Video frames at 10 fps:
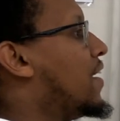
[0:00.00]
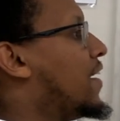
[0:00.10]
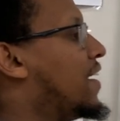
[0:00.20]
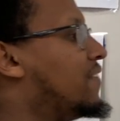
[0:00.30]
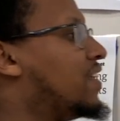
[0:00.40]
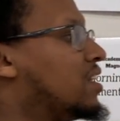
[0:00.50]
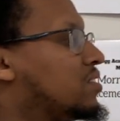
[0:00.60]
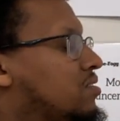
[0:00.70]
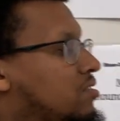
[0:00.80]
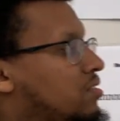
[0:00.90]
and
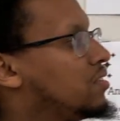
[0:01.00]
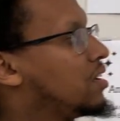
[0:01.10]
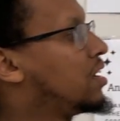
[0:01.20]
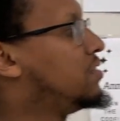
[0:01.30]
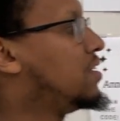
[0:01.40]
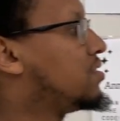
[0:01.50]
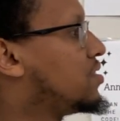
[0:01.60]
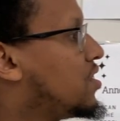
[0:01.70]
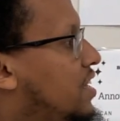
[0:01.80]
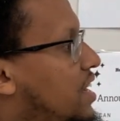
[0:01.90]
this, because this is
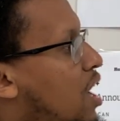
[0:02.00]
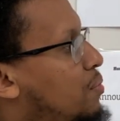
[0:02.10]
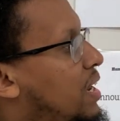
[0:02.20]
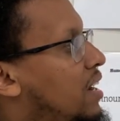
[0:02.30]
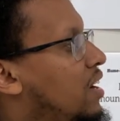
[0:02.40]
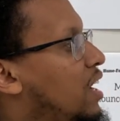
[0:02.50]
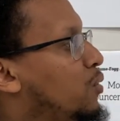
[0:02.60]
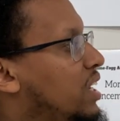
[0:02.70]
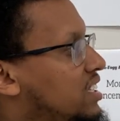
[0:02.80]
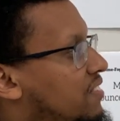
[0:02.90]
our denominator, and
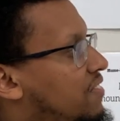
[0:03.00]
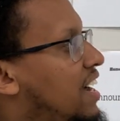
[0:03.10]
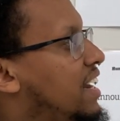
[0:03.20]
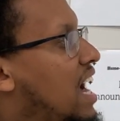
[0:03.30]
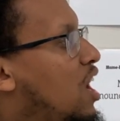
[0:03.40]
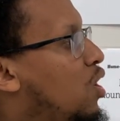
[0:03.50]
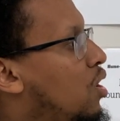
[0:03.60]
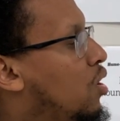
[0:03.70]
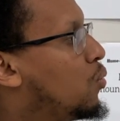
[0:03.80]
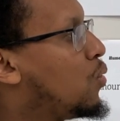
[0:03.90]
we need to find out
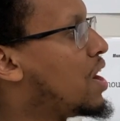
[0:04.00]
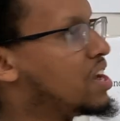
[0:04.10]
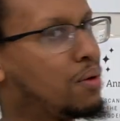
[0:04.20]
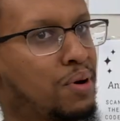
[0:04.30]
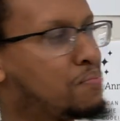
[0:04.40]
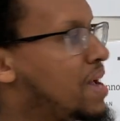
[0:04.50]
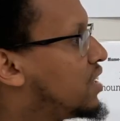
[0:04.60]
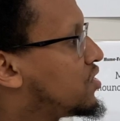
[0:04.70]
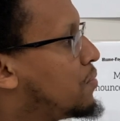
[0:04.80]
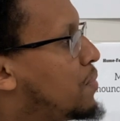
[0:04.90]
what number
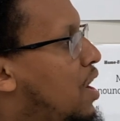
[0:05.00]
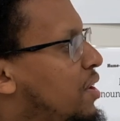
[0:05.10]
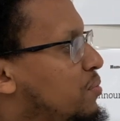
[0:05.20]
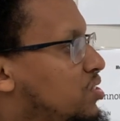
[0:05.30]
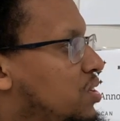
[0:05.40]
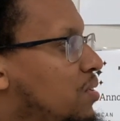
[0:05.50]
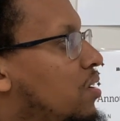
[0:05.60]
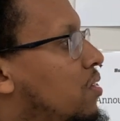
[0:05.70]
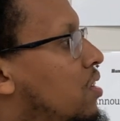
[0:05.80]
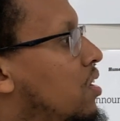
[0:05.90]
makes the bottom 0.
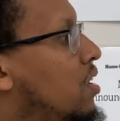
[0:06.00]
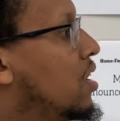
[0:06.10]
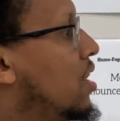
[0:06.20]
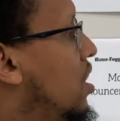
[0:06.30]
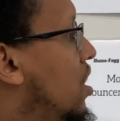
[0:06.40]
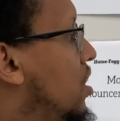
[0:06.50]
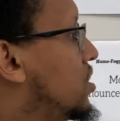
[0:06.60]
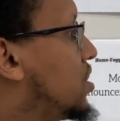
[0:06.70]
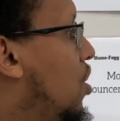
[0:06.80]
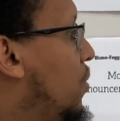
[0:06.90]

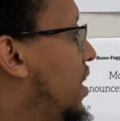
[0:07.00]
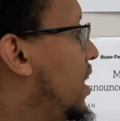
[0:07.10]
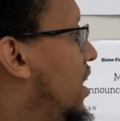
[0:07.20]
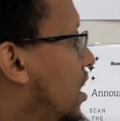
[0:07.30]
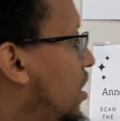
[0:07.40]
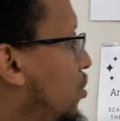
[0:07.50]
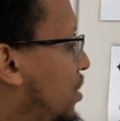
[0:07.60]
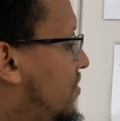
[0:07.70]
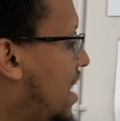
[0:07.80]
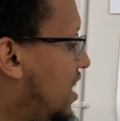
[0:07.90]
So here we
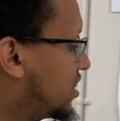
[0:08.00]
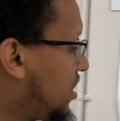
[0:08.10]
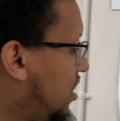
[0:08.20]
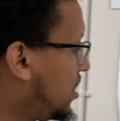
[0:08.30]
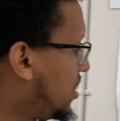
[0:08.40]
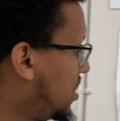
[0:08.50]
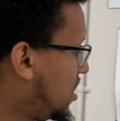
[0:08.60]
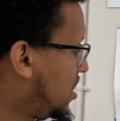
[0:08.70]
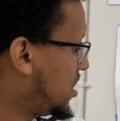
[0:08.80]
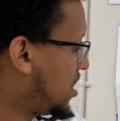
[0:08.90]
factored
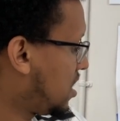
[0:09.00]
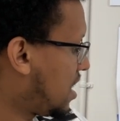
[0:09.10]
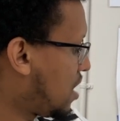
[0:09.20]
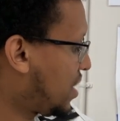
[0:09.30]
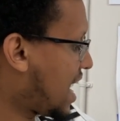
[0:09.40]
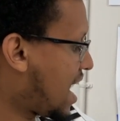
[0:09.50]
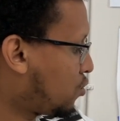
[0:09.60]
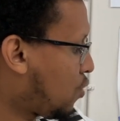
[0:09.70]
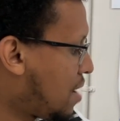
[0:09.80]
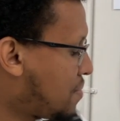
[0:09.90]
and we had
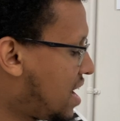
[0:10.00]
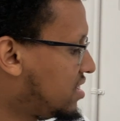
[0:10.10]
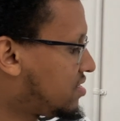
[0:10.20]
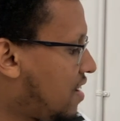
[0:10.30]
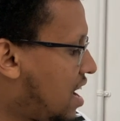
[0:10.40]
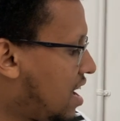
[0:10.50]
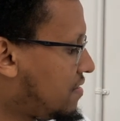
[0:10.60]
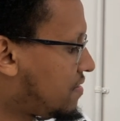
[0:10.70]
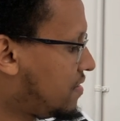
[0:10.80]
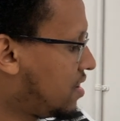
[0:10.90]
y minus 5.
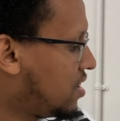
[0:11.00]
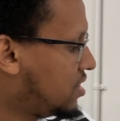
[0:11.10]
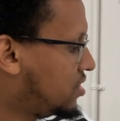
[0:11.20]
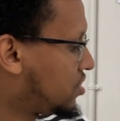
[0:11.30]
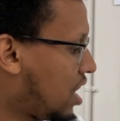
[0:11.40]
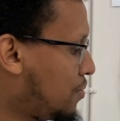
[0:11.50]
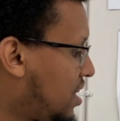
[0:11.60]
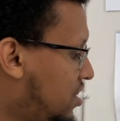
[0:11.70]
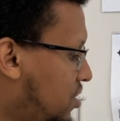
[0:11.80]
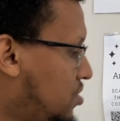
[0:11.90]
So all I'm going
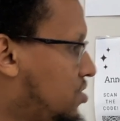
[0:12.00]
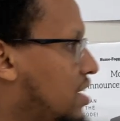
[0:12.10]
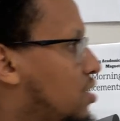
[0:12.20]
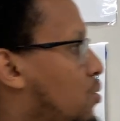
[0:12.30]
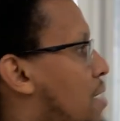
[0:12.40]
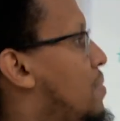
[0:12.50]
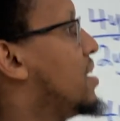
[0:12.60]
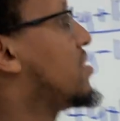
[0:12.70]
to do is take the y minus